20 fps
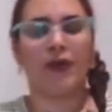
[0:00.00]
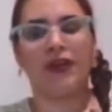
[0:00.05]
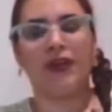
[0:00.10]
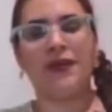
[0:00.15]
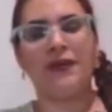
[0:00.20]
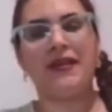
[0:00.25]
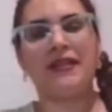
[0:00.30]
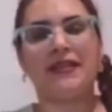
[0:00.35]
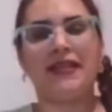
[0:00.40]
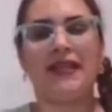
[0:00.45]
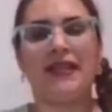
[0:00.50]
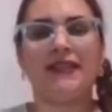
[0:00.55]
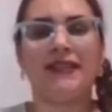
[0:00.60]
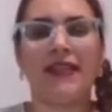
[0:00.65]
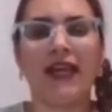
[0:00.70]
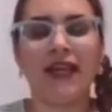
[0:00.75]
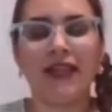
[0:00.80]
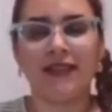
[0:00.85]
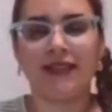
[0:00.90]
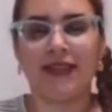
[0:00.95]
As I said,
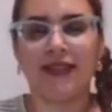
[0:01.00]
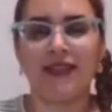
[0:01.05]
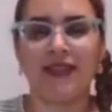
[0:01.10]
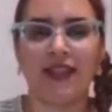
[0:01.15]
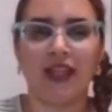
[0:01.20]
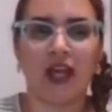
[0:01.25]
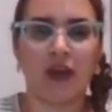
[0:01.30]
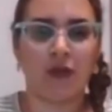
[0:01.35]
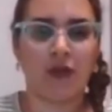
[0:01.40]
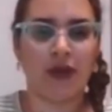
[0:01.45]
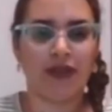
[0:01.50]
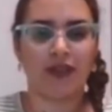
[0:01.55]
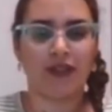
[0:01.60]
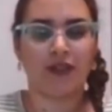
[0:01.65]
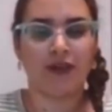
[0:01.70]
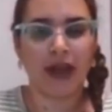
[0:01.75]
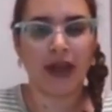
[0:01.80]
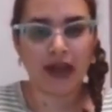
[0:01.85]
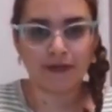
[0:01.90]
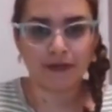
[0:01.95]
it's a DIY
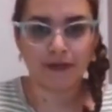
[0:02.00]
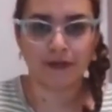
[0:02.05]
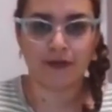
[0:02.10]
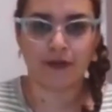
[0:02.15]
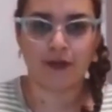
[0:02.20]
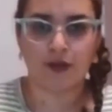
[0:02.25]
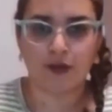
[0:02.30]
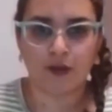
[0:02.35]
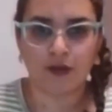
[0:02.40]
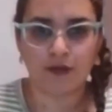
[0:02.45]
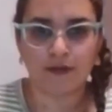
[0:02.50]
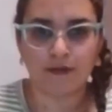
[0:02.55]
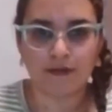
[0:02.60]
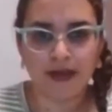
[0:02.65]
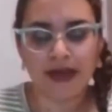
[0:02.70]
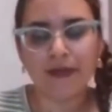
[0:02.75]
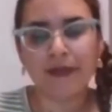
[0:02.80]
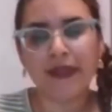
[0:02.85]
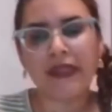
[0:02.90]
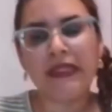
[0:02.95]
craft for the whole
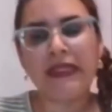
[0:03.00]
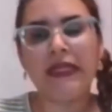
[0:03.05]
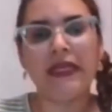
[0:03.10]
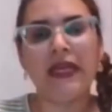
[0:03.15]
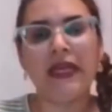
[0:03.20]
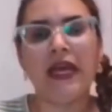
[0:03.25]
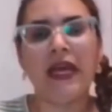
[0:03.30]
family.